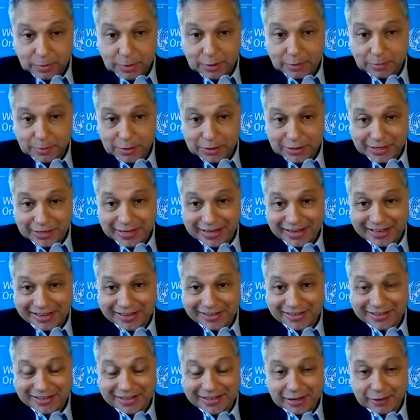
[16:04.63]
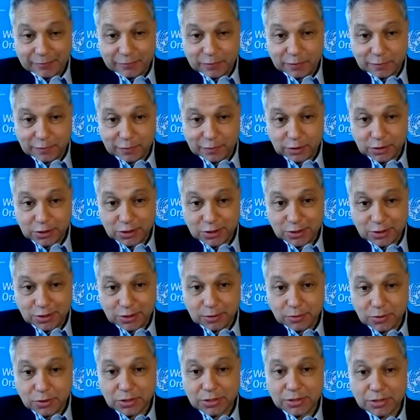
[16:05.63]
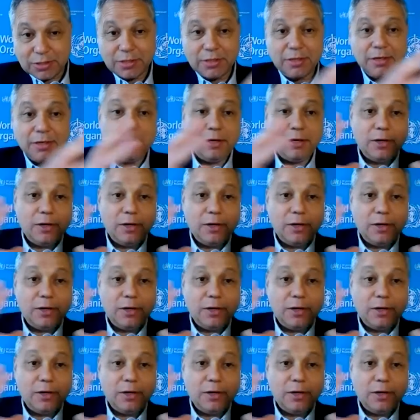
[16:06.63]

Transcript: people in Canada have a first dose.